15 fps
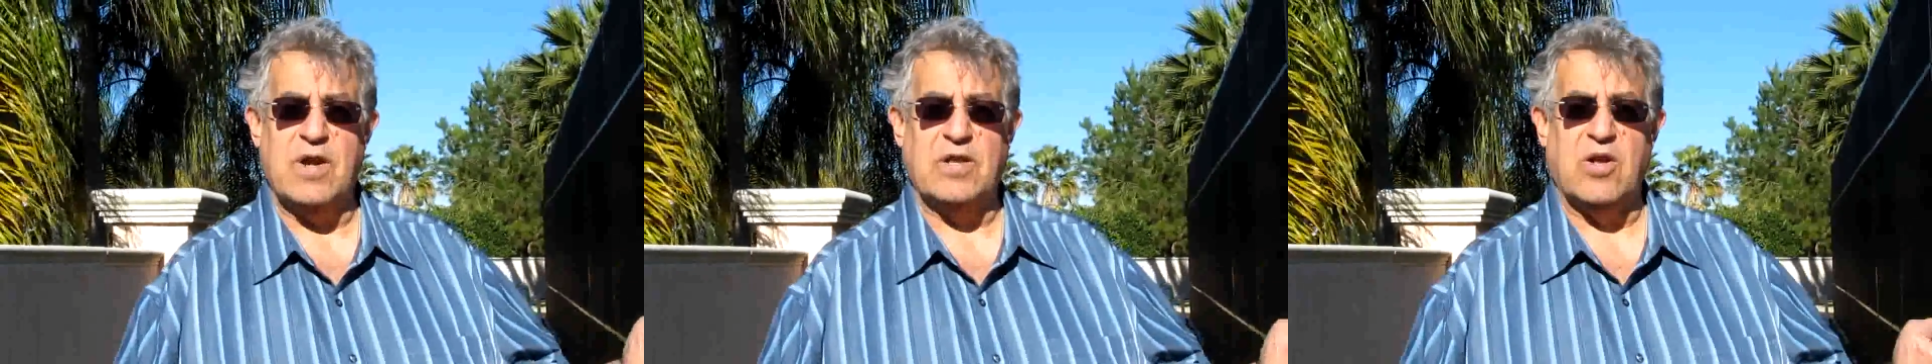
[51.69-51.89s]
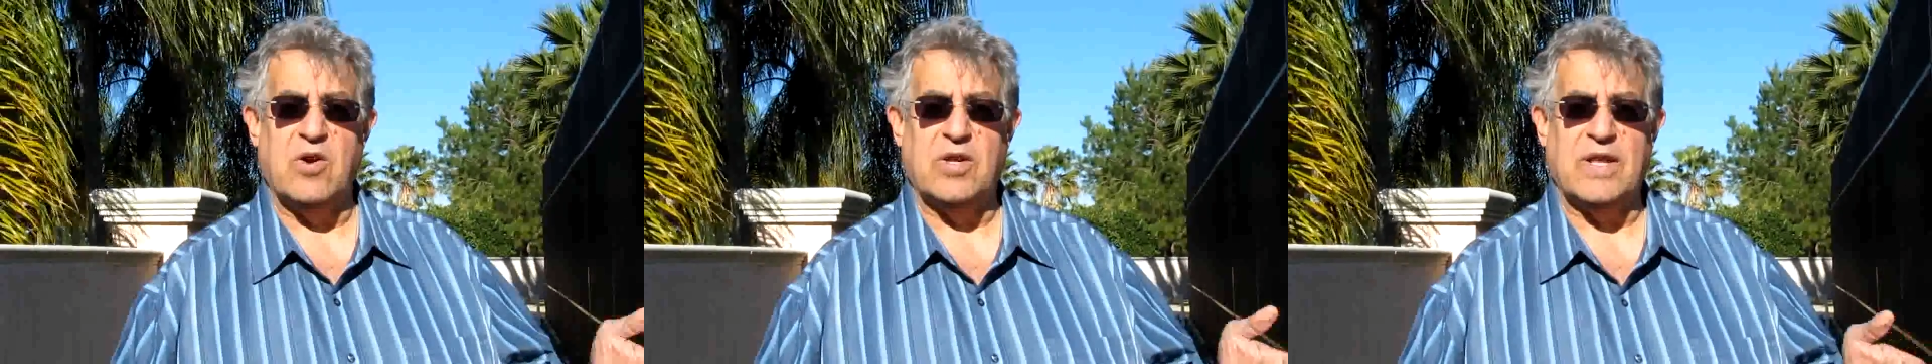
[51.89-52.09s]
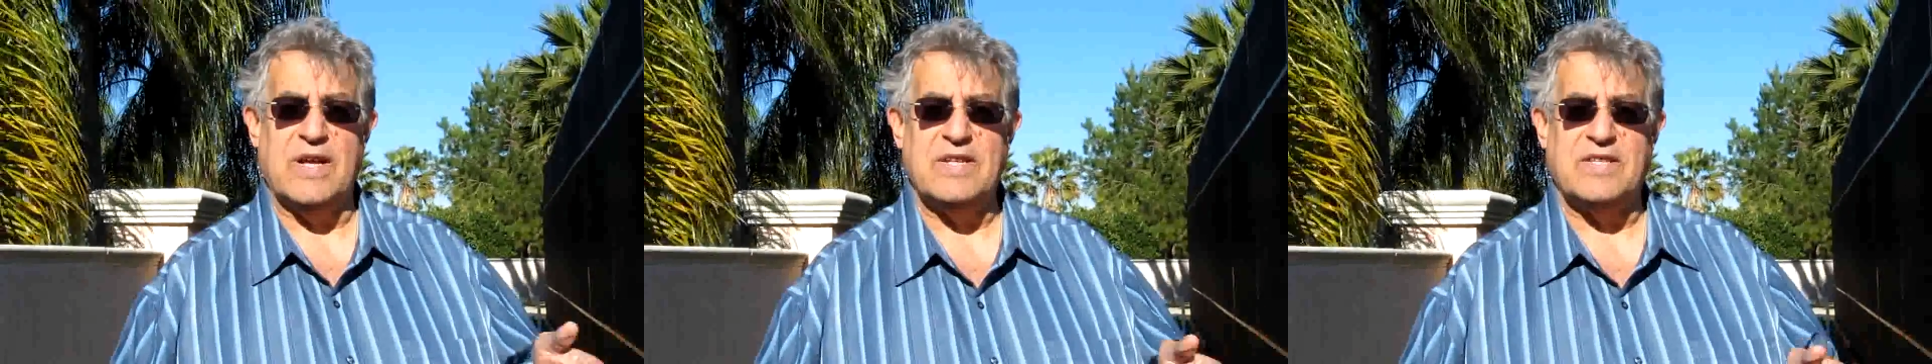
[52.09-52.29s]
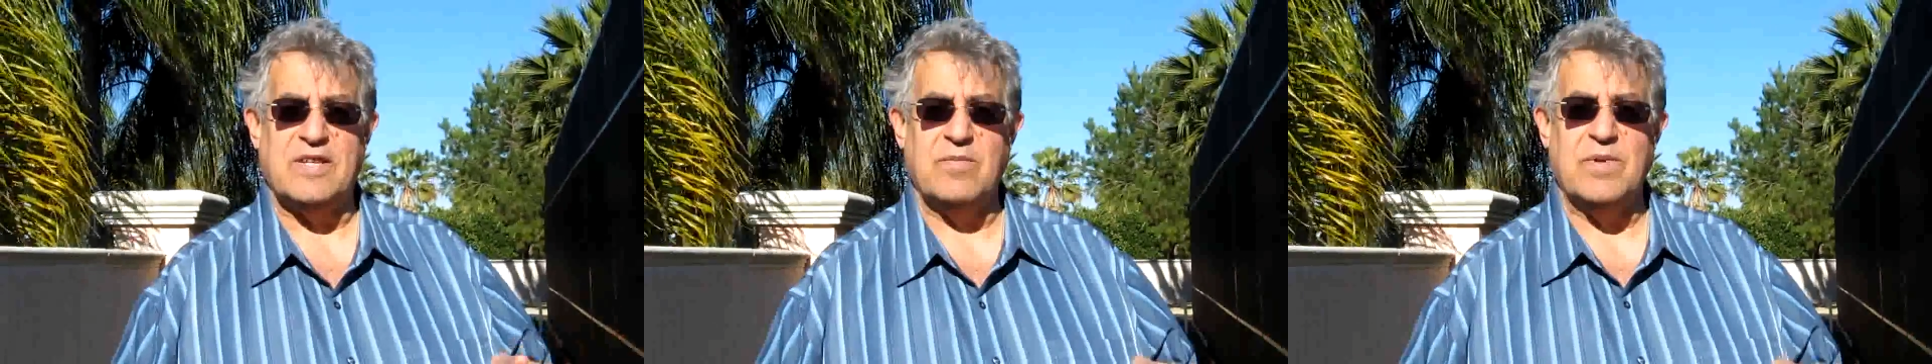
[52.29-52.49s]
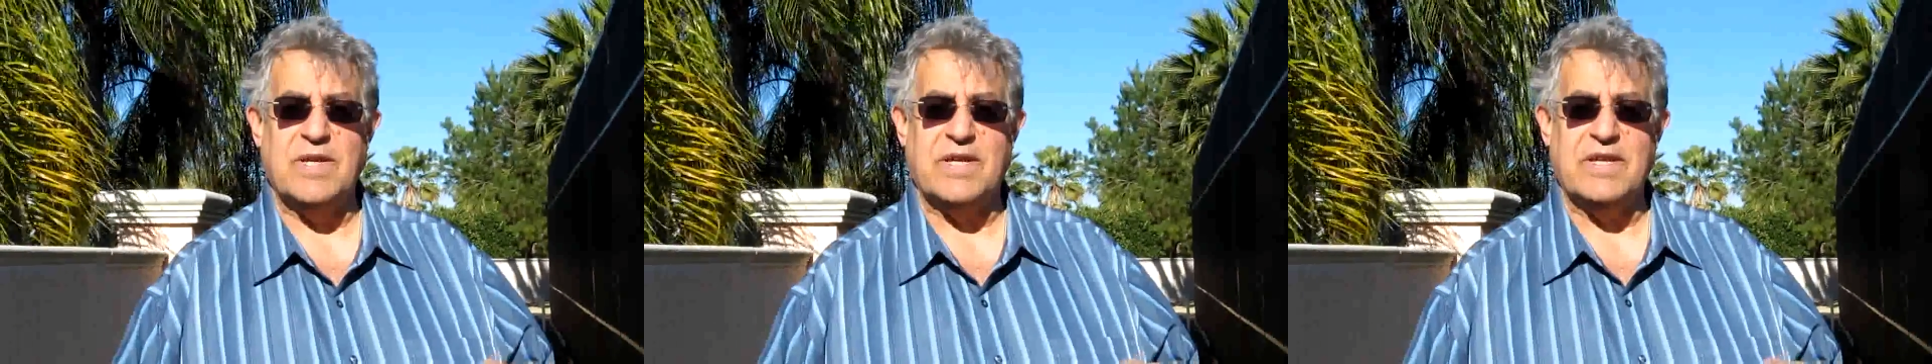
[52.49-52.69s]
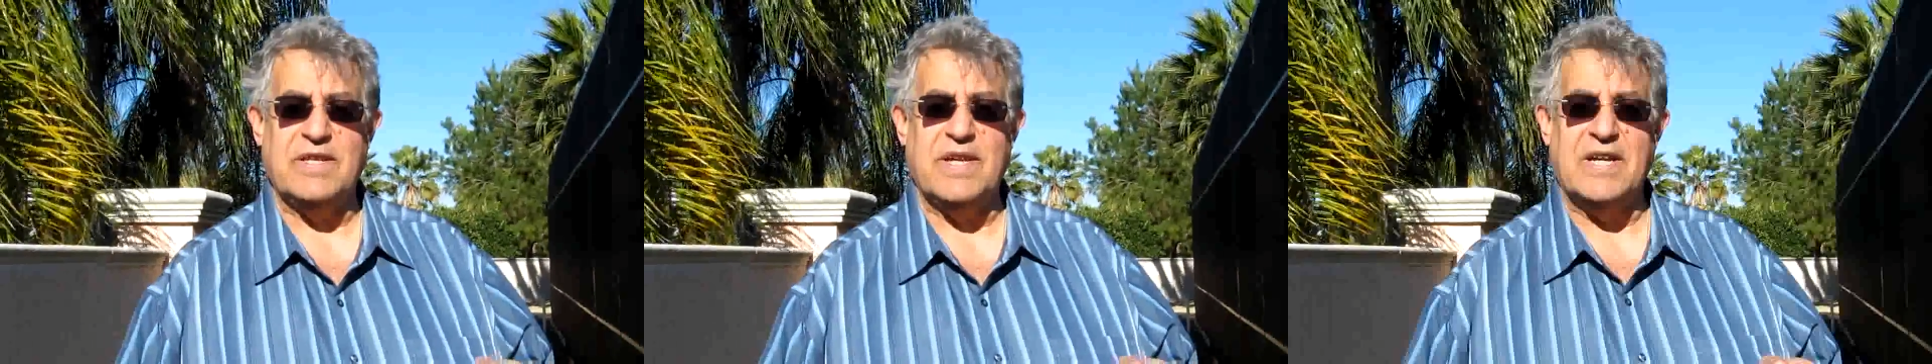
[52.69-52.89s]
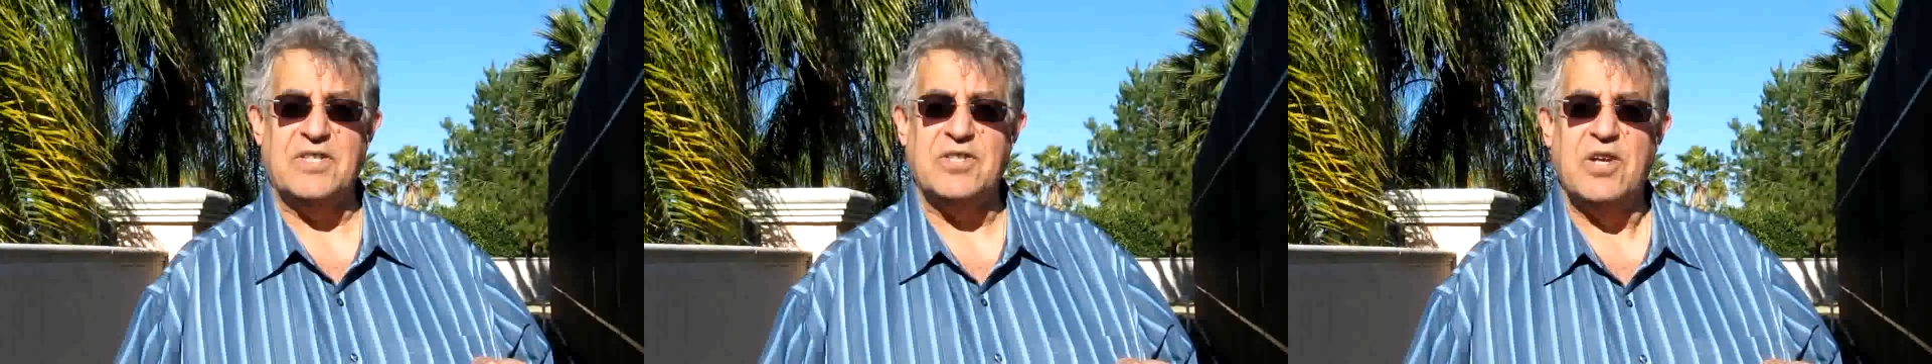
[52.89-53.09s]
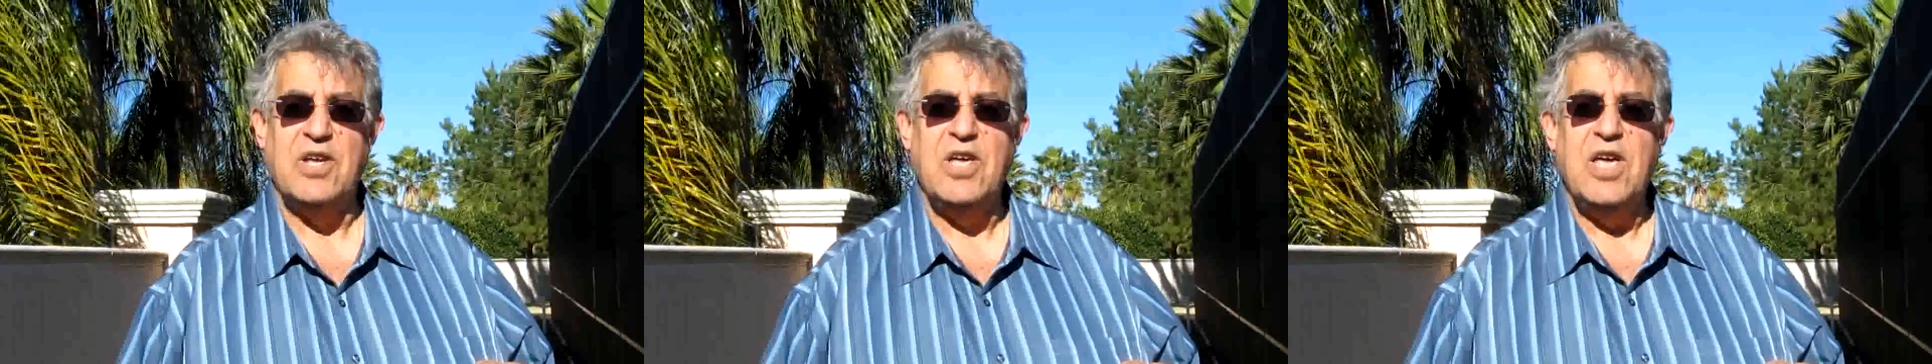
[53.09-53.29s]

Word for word: low glycemic index.